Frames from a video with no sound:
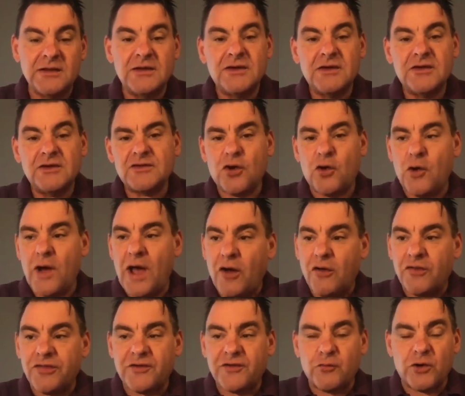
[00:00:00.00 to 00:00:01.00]
So health,
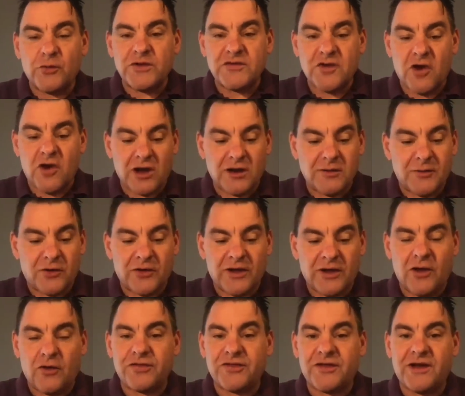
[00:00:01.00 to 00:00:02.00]
what are we talking about?
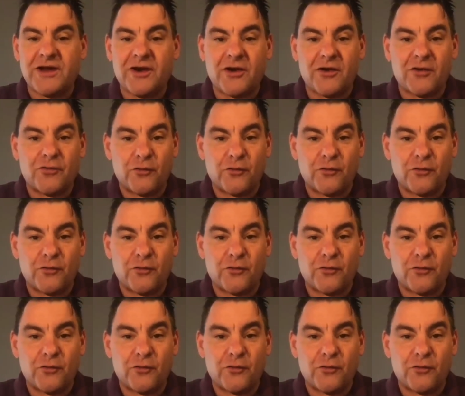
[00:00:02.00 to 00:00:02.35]
Healthcare,